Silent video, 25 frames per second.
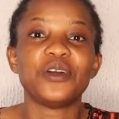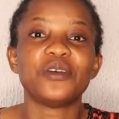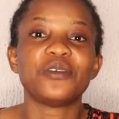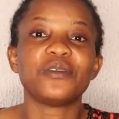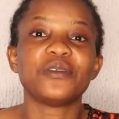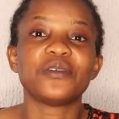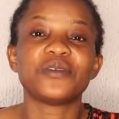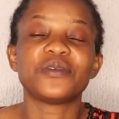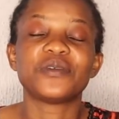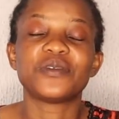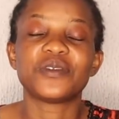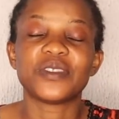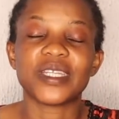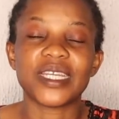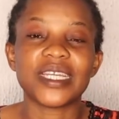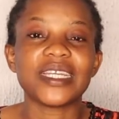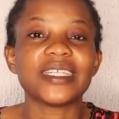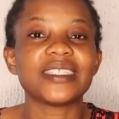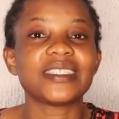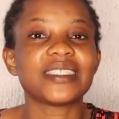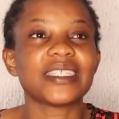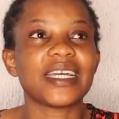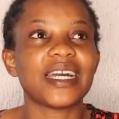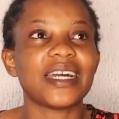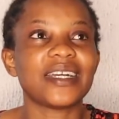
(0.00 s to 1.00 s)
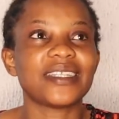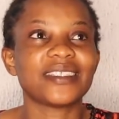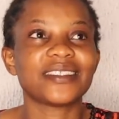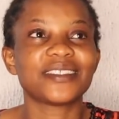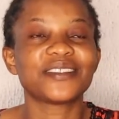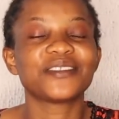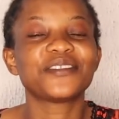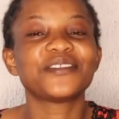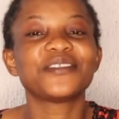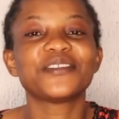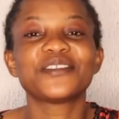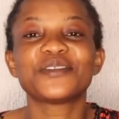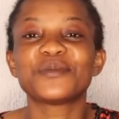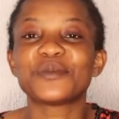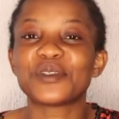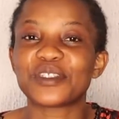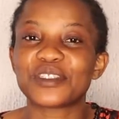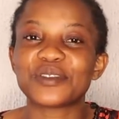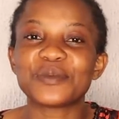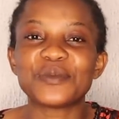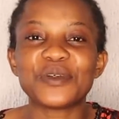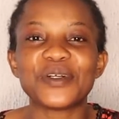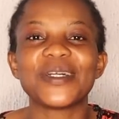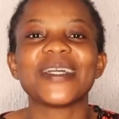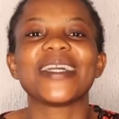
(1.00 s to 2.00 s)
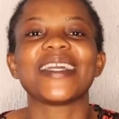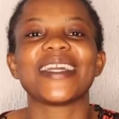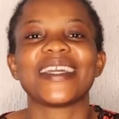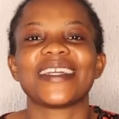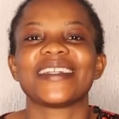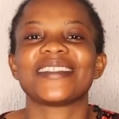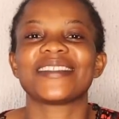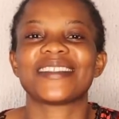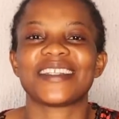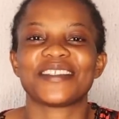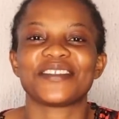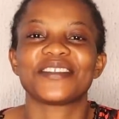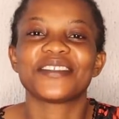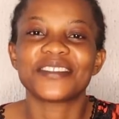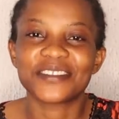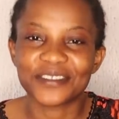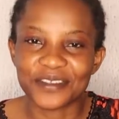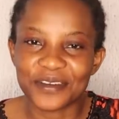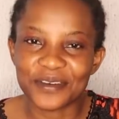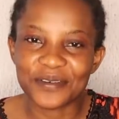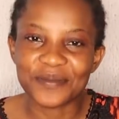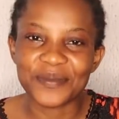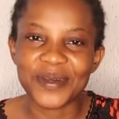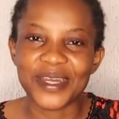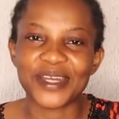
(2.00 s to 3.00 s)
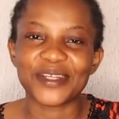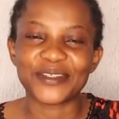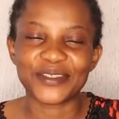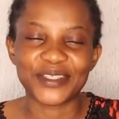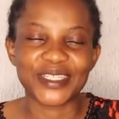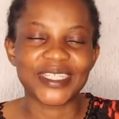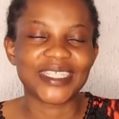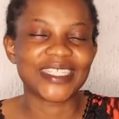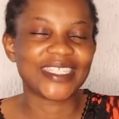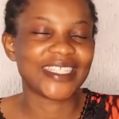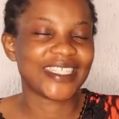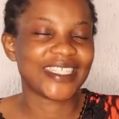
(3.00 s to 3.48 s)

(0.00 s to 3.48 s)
we we'll face as small small girls that just got married